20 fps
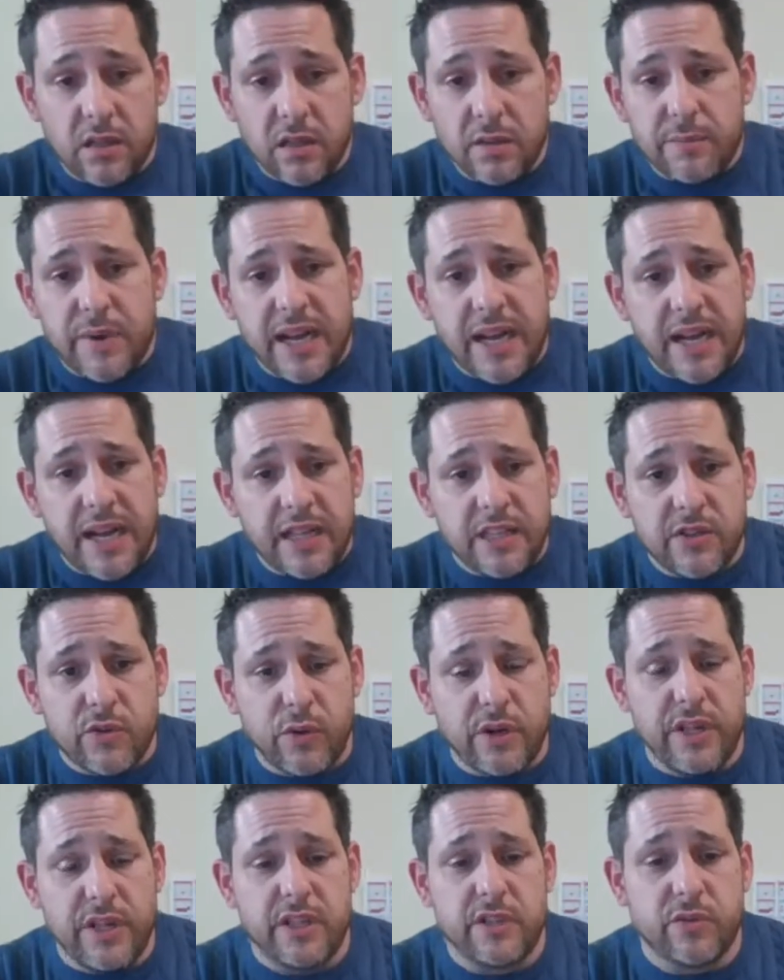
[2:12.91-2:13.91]
Goodbye
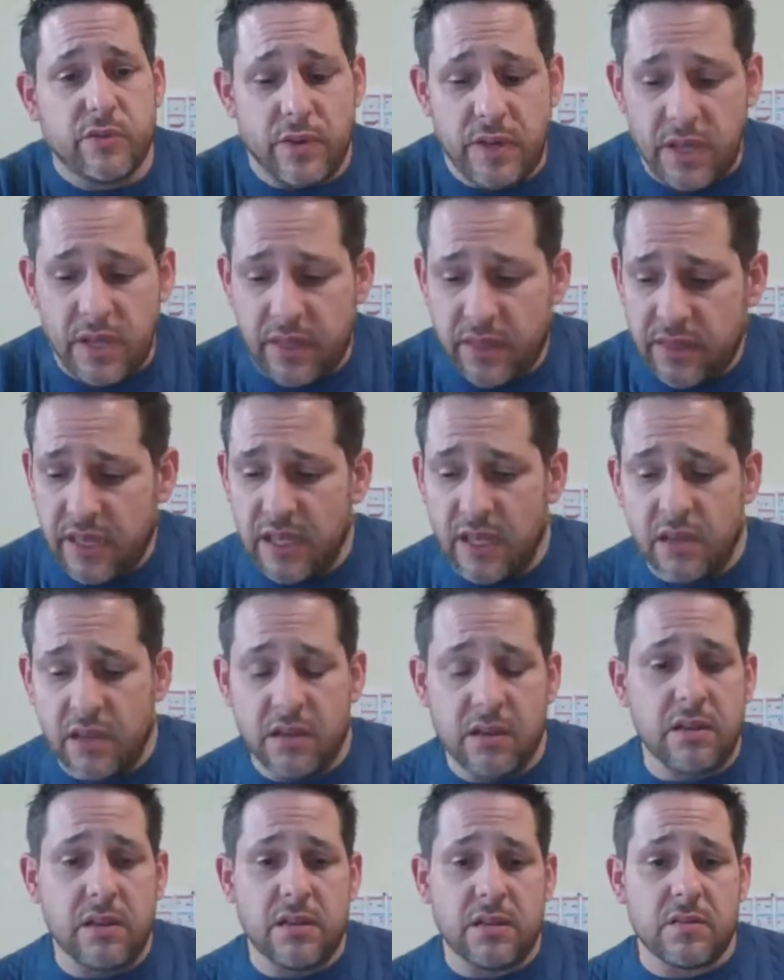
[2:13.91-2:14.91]
2020.
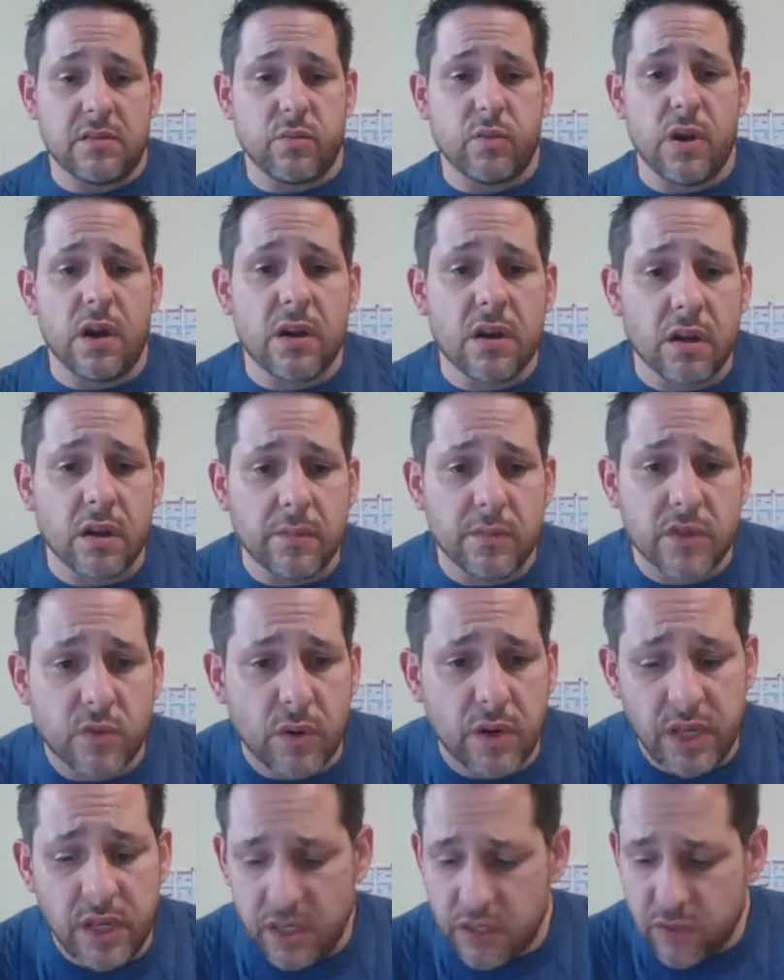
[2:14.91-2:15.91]
Thank goodness. Welcome
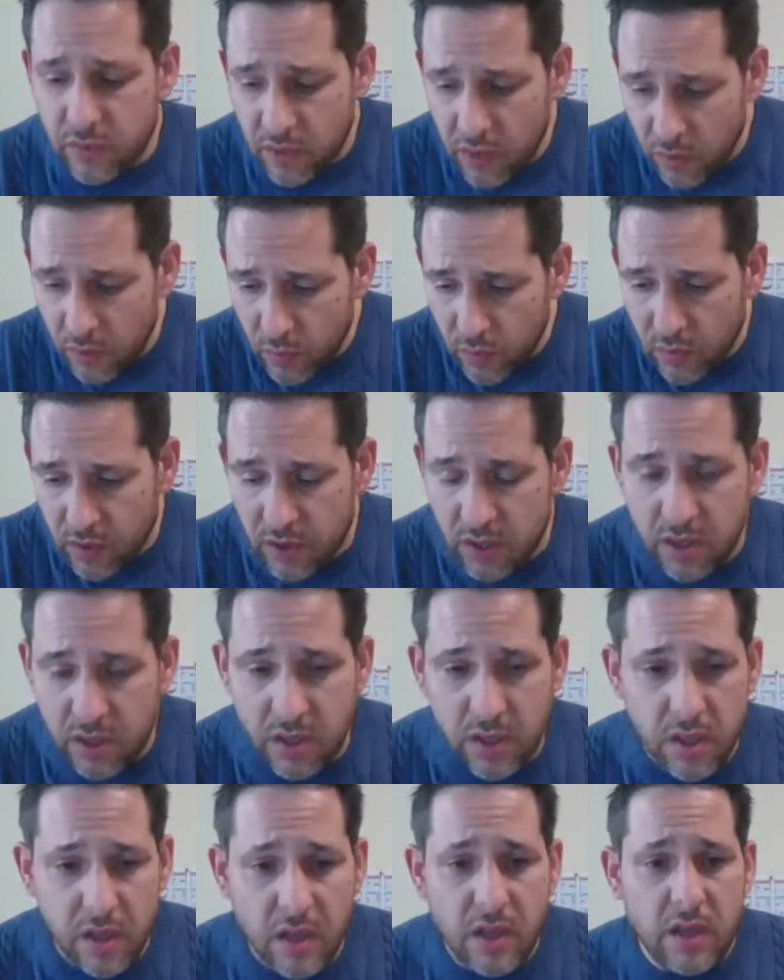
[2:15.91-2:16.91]

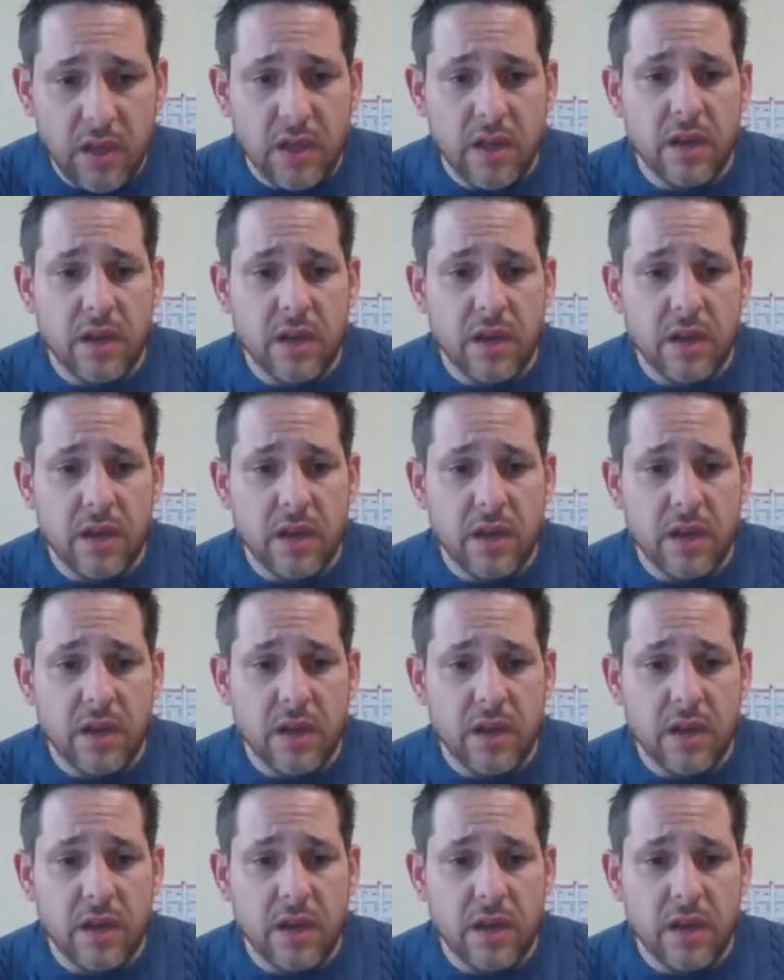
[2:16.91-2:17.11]
2021.